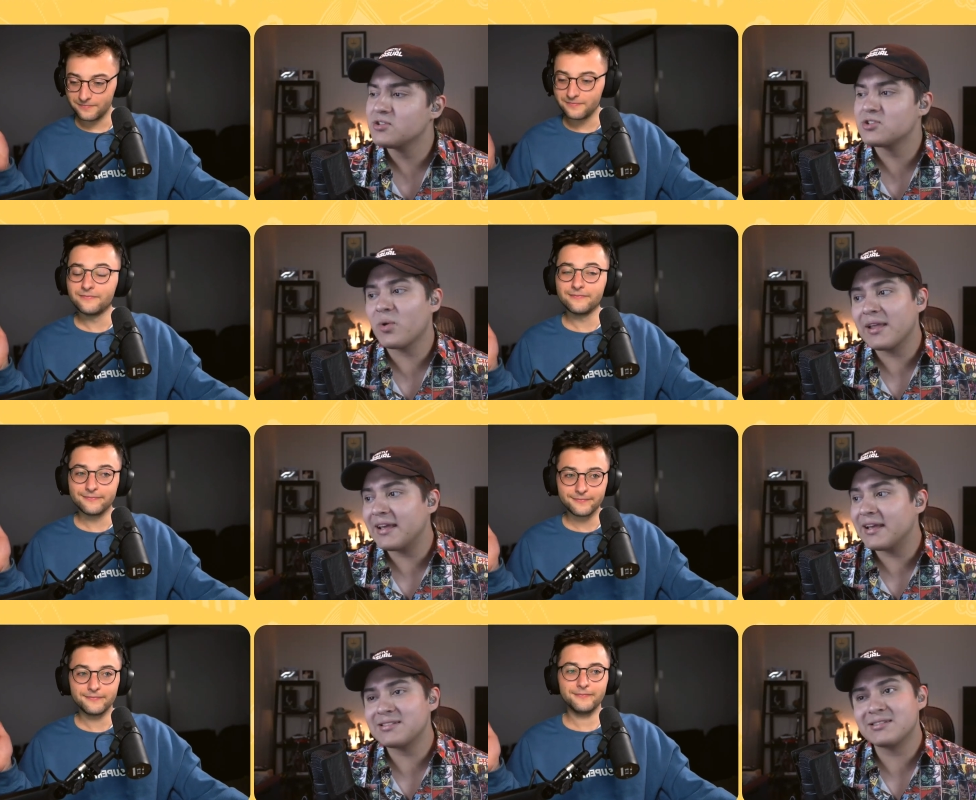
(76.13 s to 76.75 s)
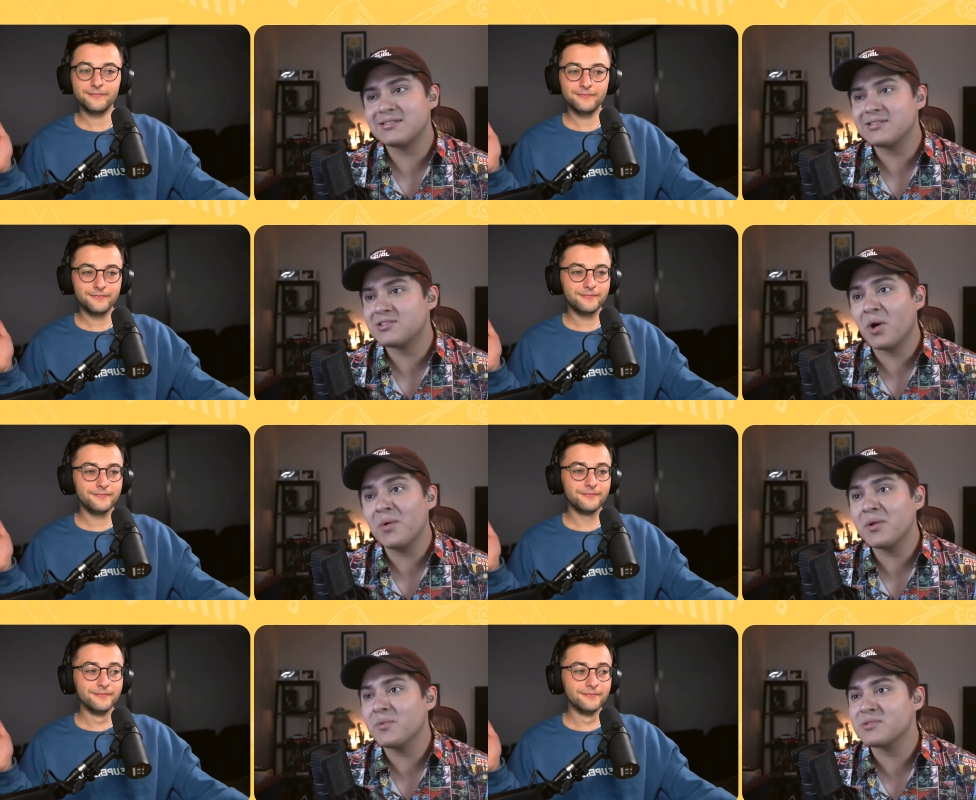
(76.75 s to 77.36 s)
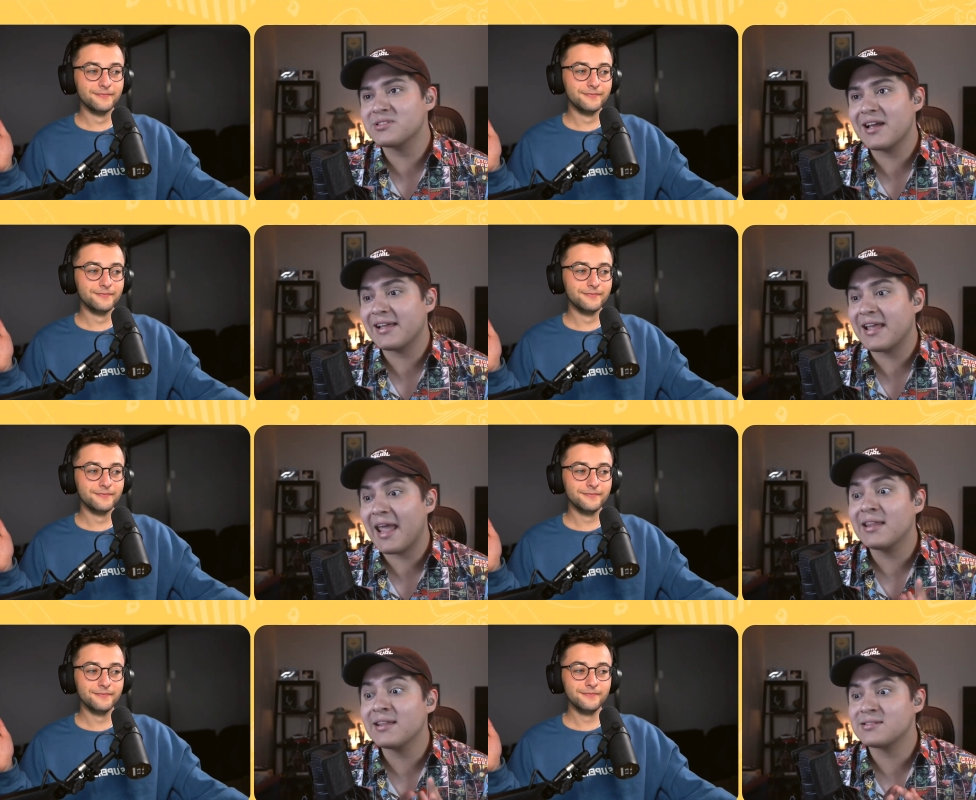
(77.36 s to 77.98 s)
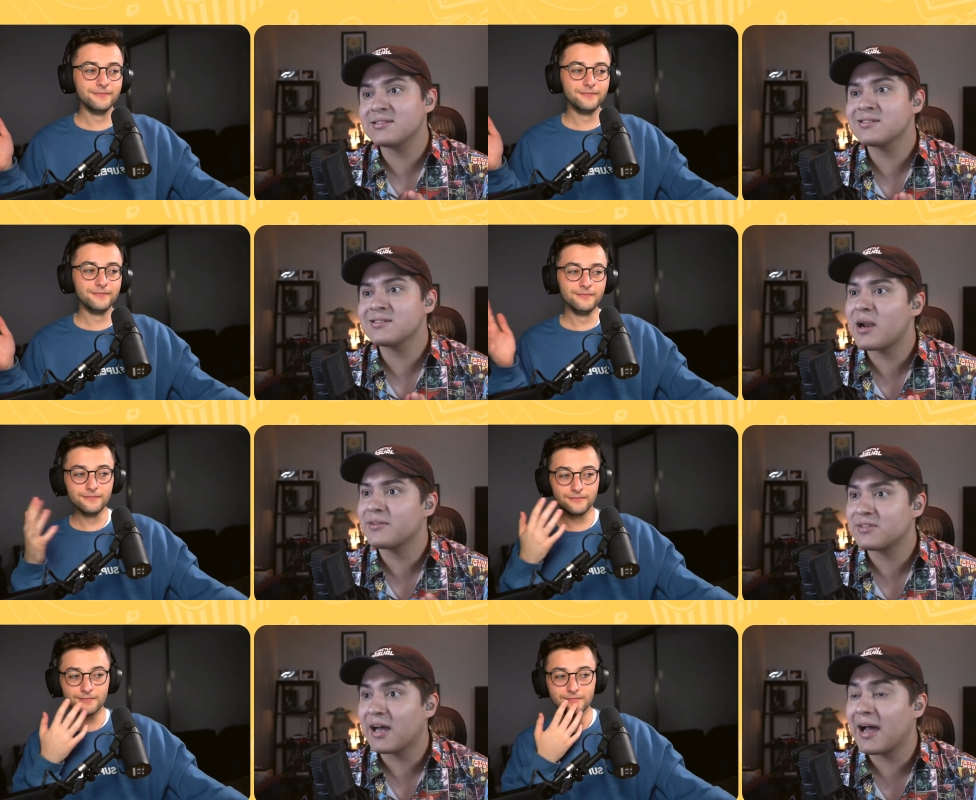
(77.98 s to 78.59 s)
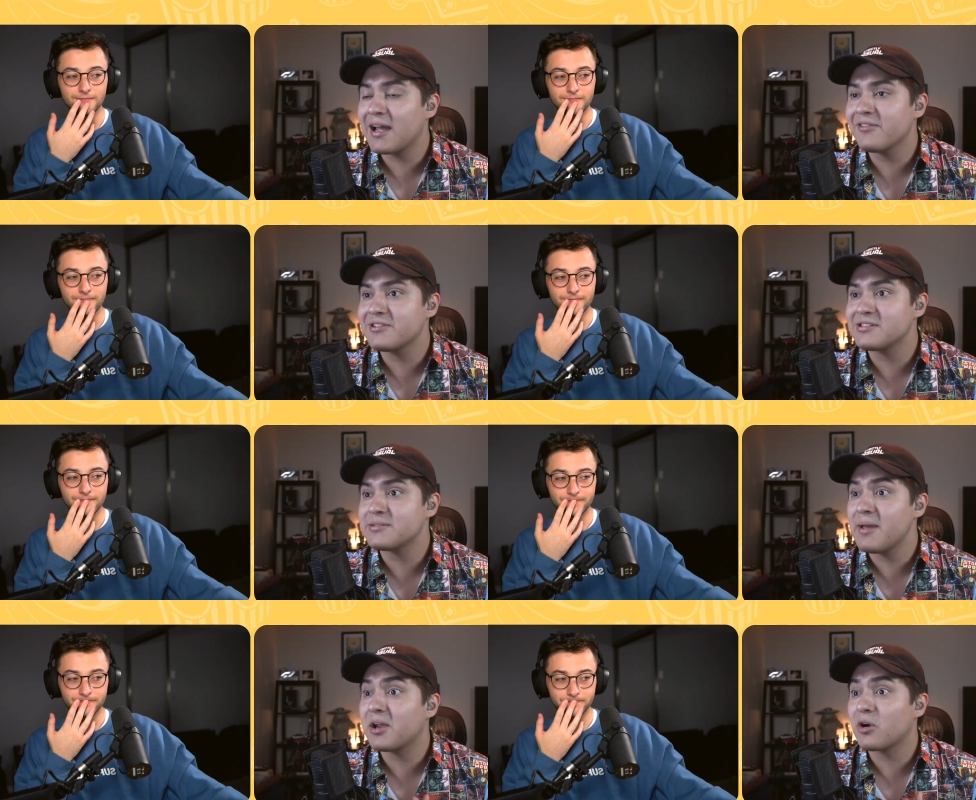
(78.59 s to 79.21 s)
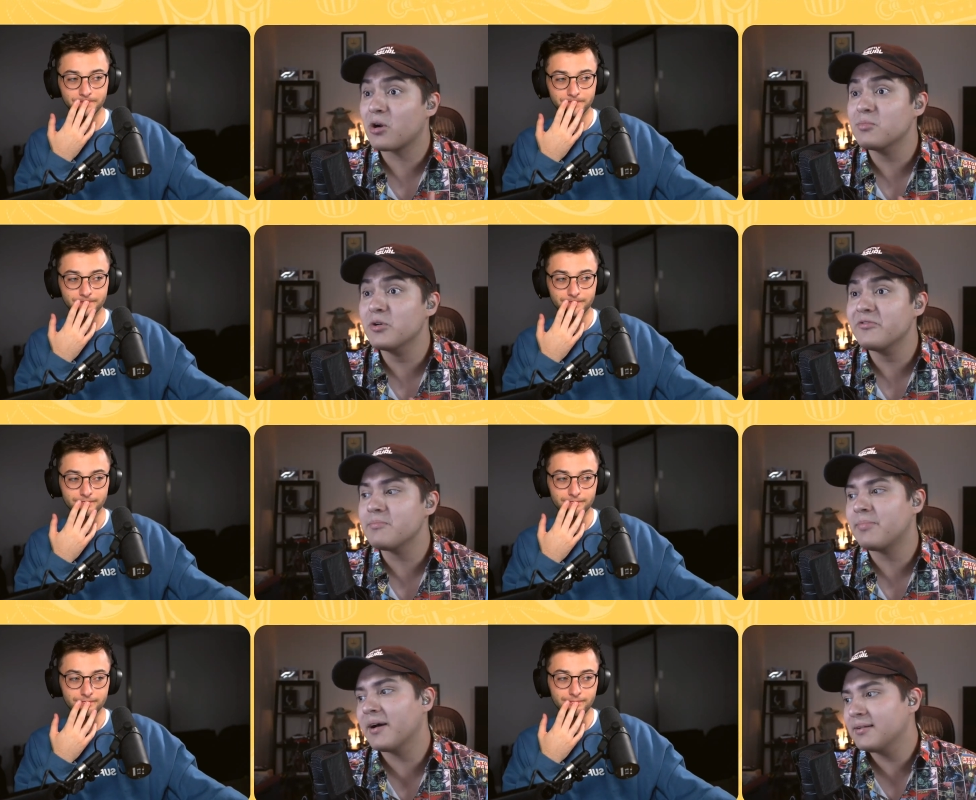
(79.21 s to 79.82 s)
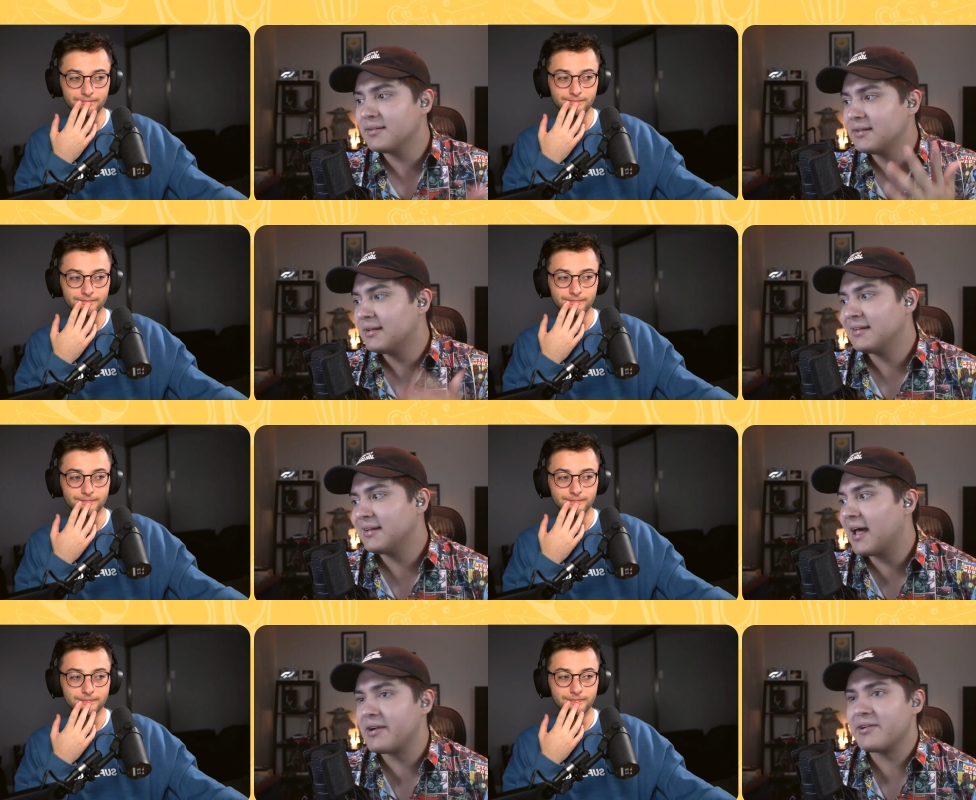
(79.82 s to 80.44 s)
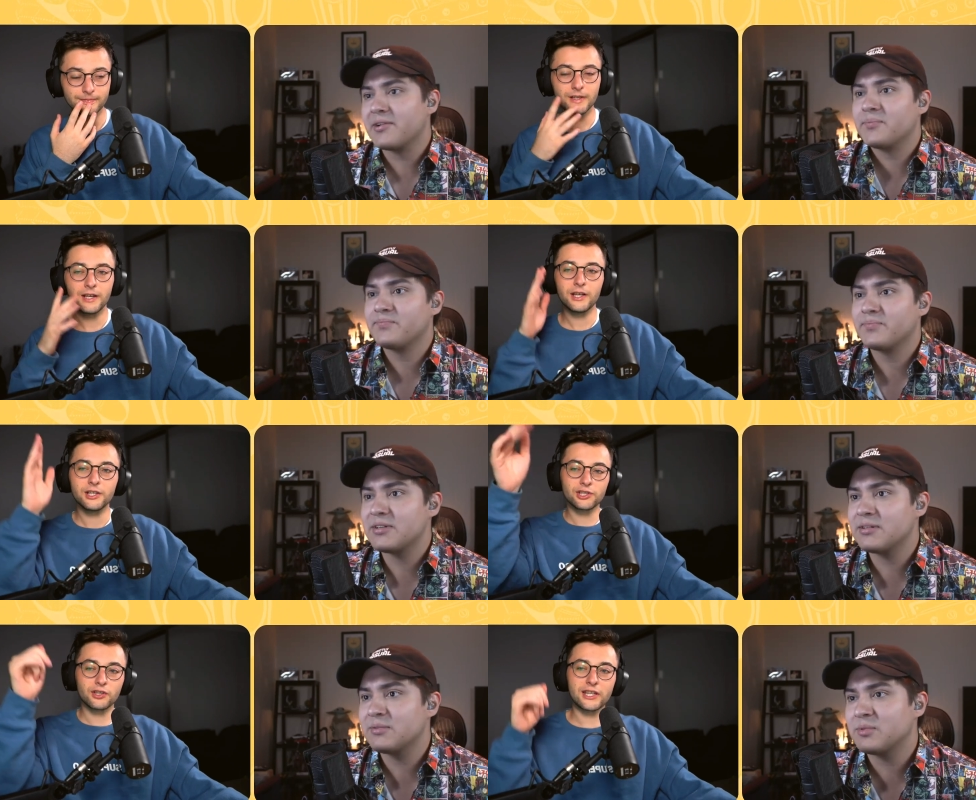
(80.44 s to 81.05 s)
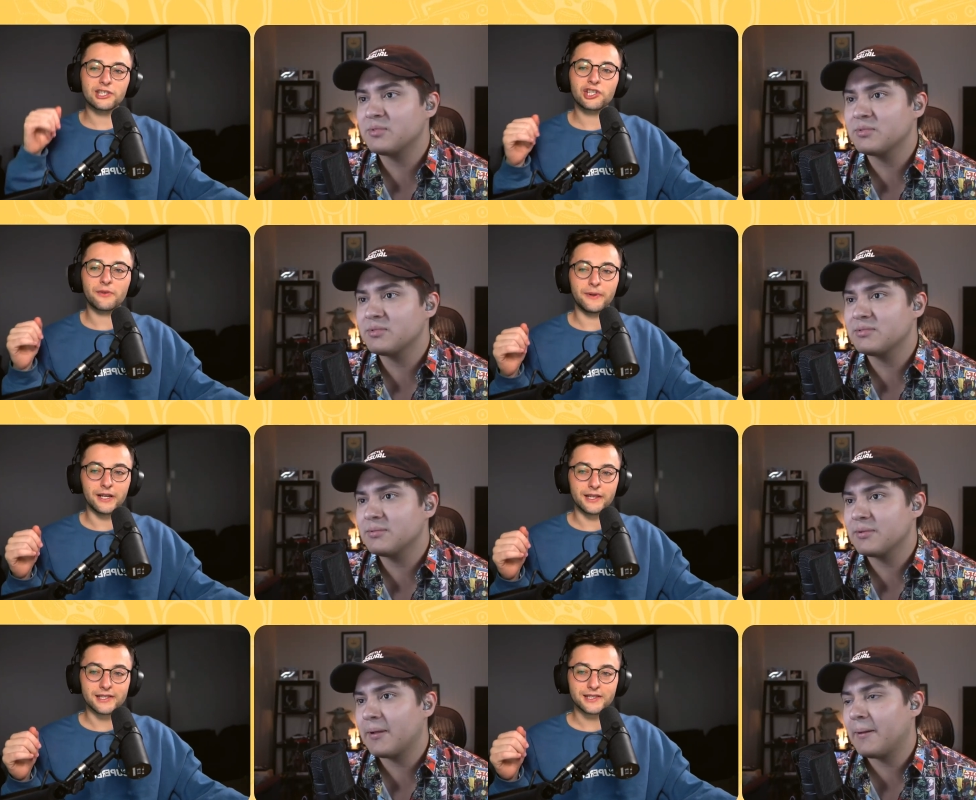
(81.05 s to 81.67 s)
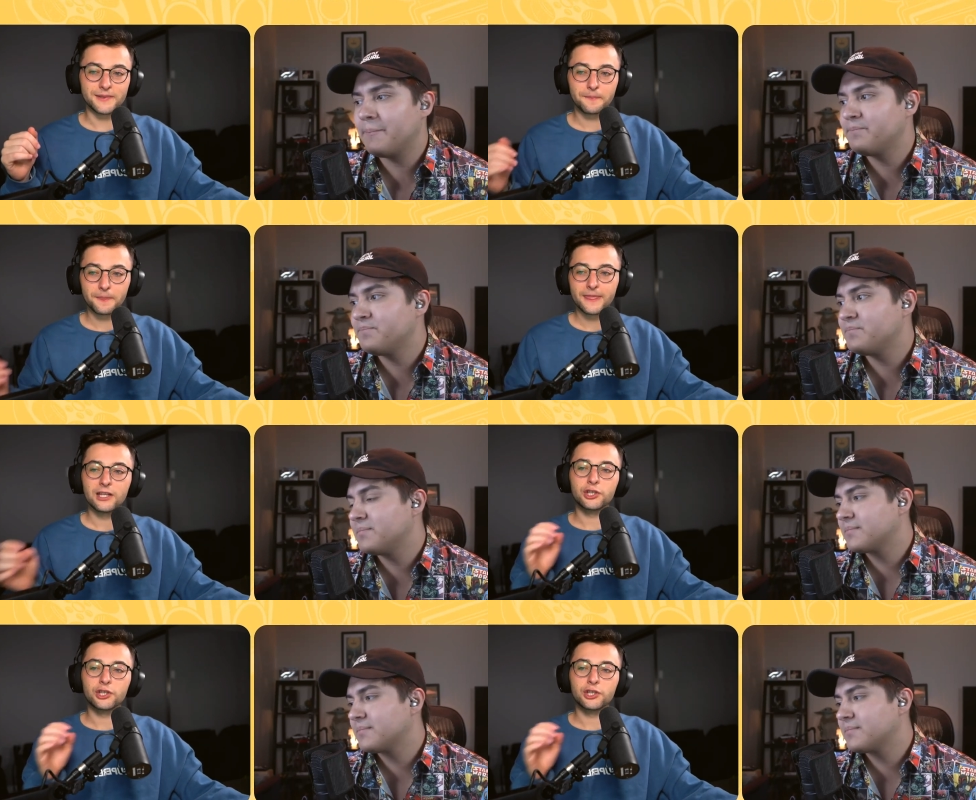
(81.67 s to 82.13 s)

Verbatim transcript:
Speaker 1: So I guess Sony was like, hey, let's ride off the high of this and make our own movie. But I don't know. So let's jump into this. Yeah. The